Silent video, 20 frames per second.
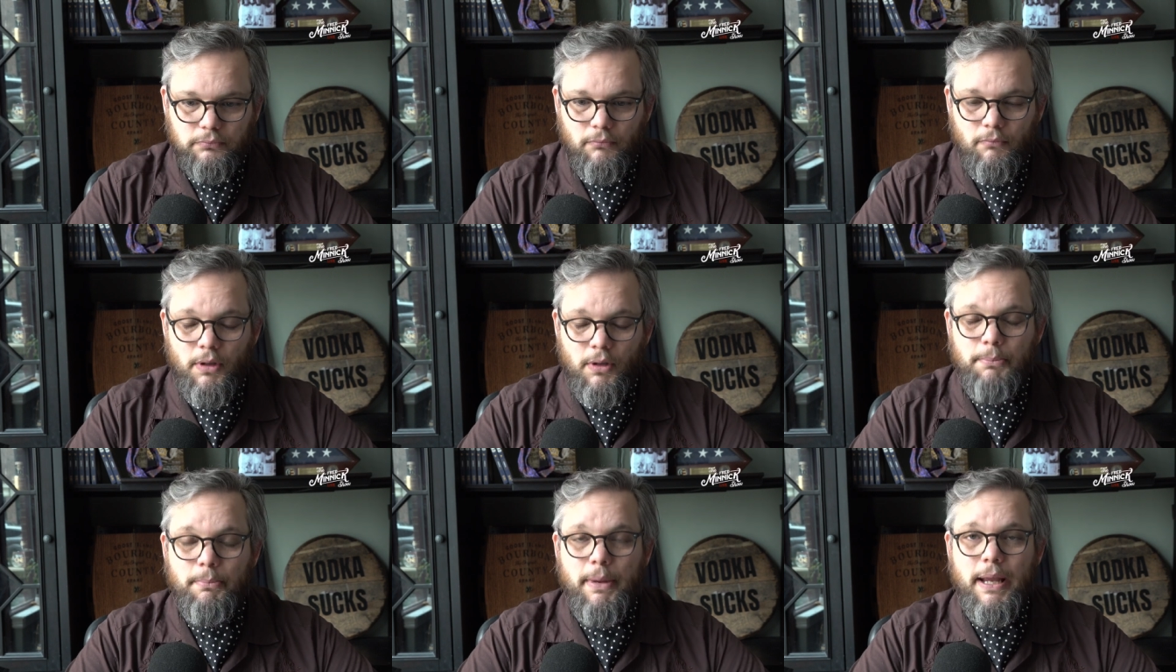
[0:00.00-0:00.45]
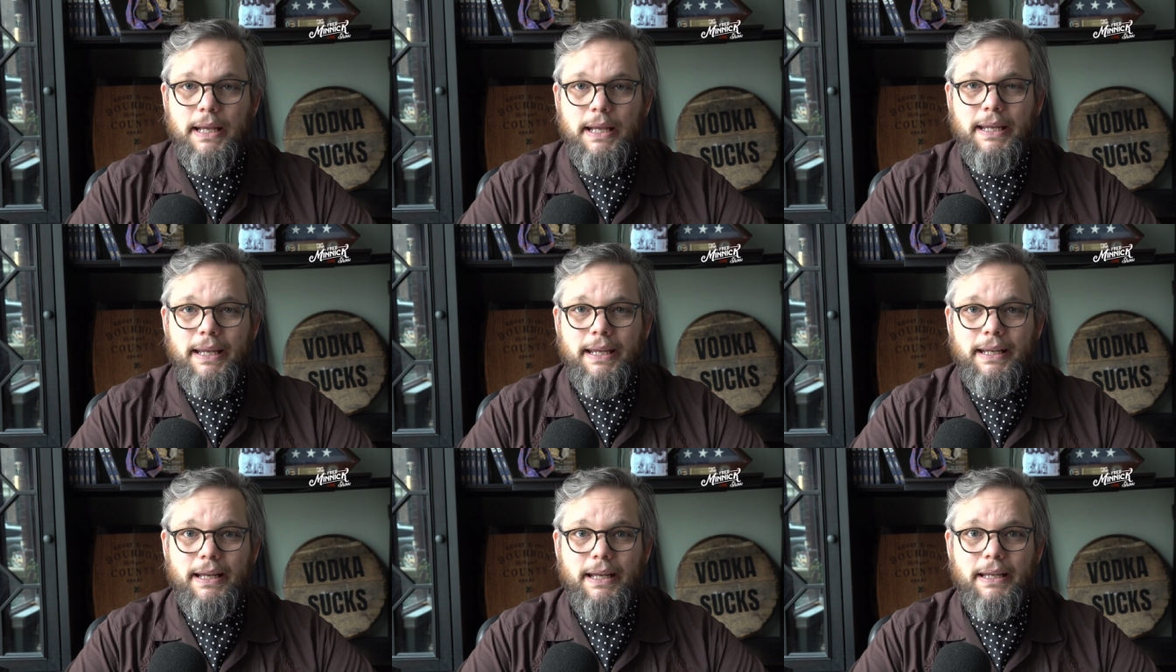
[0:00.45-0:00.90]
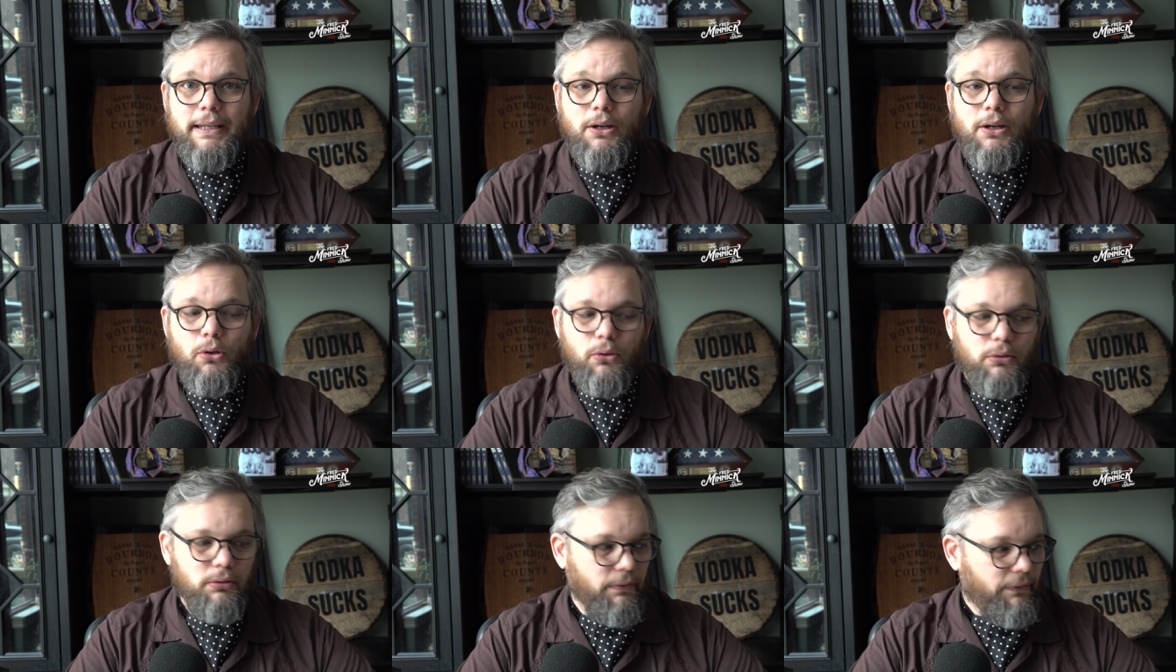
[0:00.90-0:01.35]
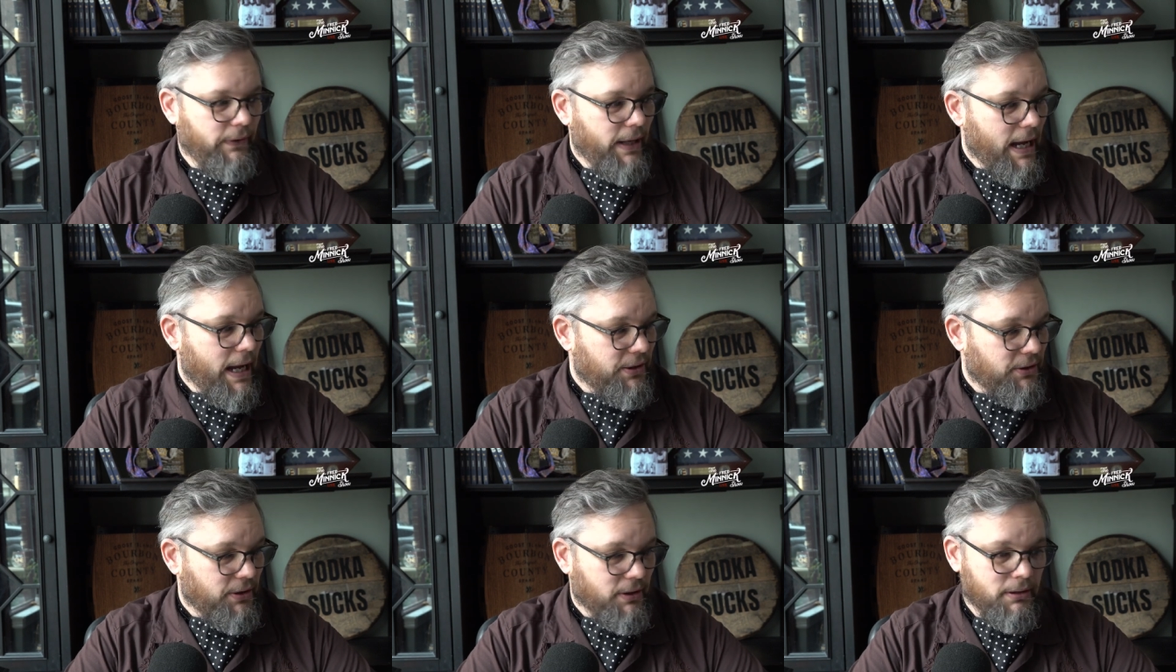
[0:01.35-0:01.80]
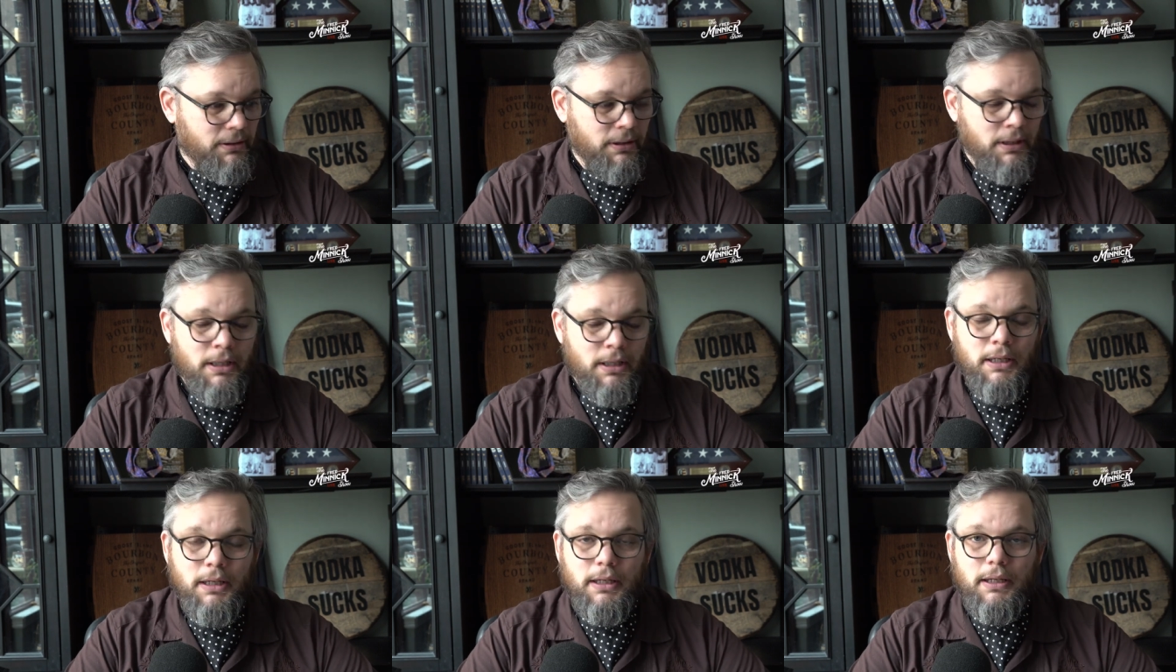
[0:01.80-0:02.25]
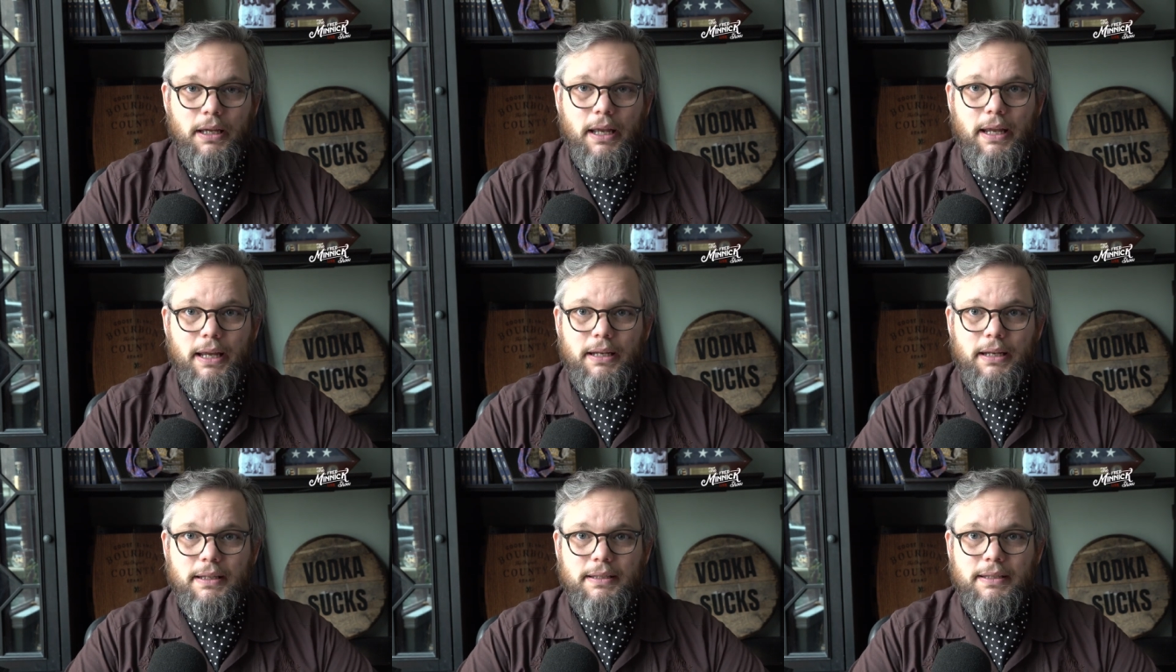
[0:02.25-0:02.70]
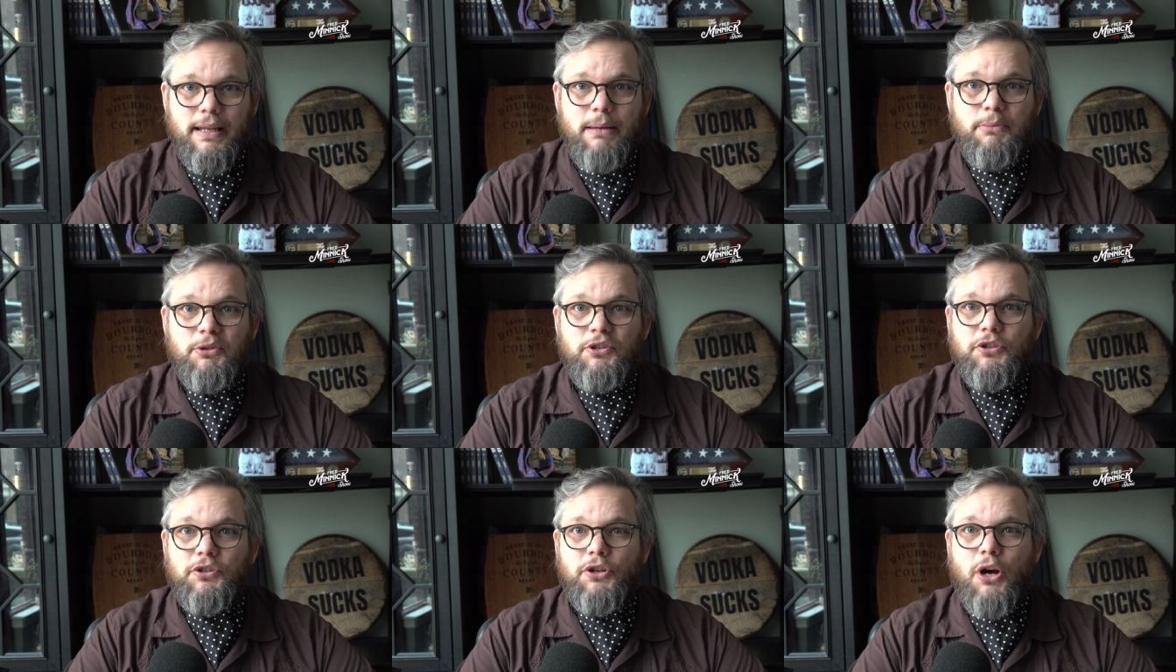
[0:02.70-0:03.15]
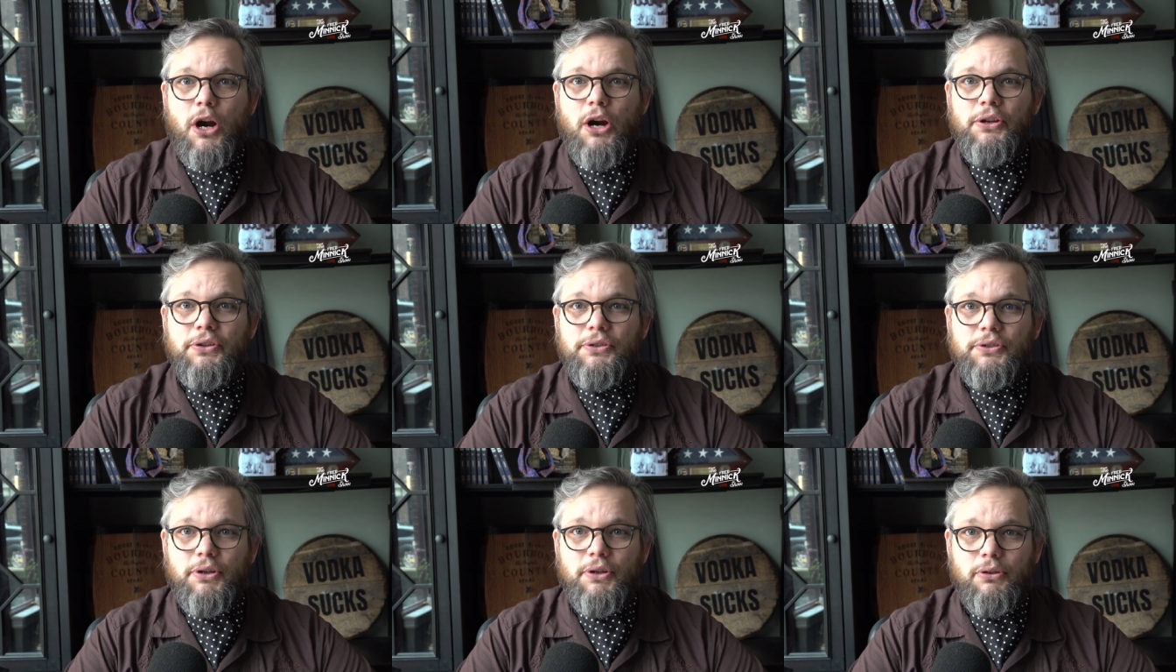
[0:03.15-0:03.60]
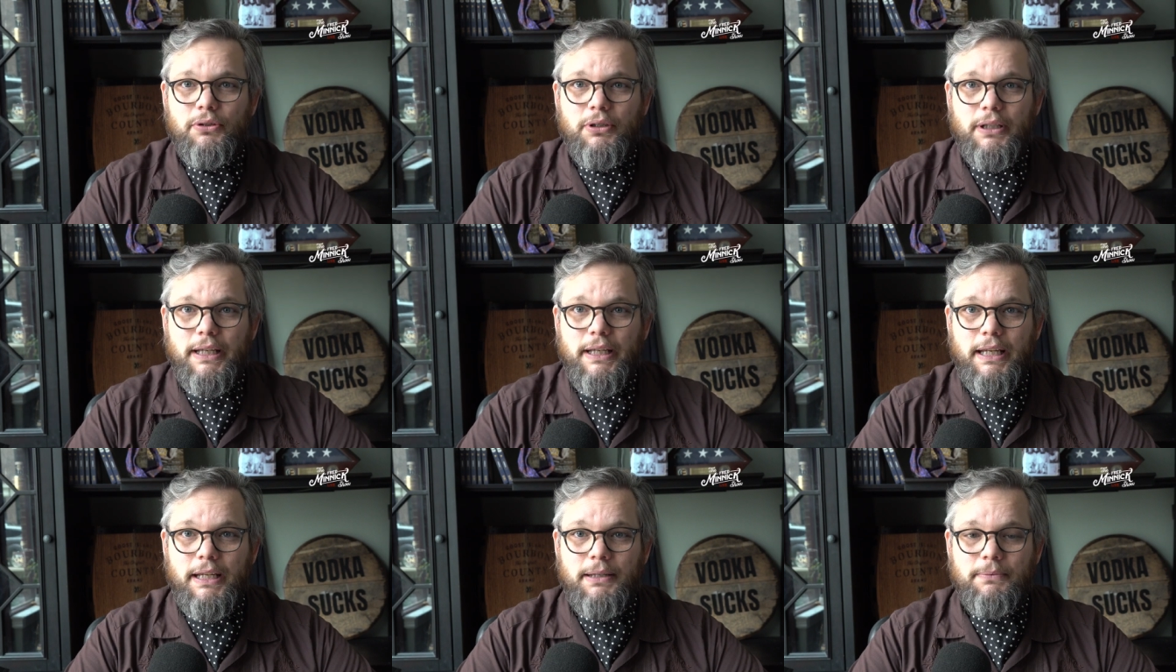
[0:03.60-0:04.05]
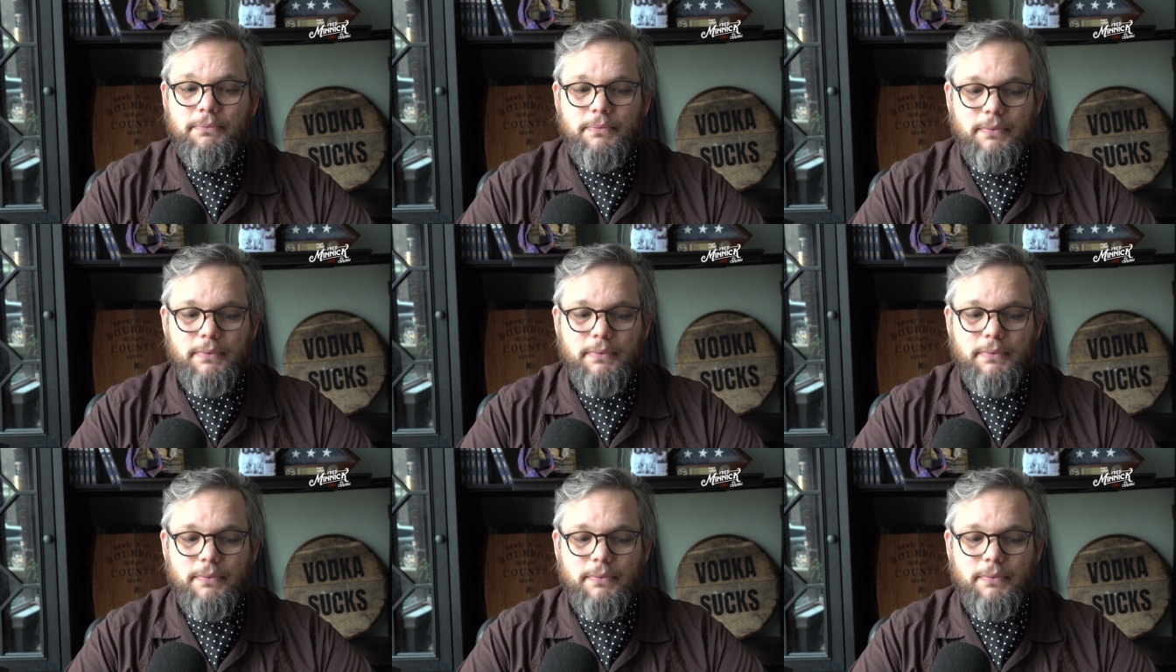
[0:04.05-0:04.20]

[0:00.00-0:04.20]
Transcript: making an Old Fashioned. And his name is Charles Joly.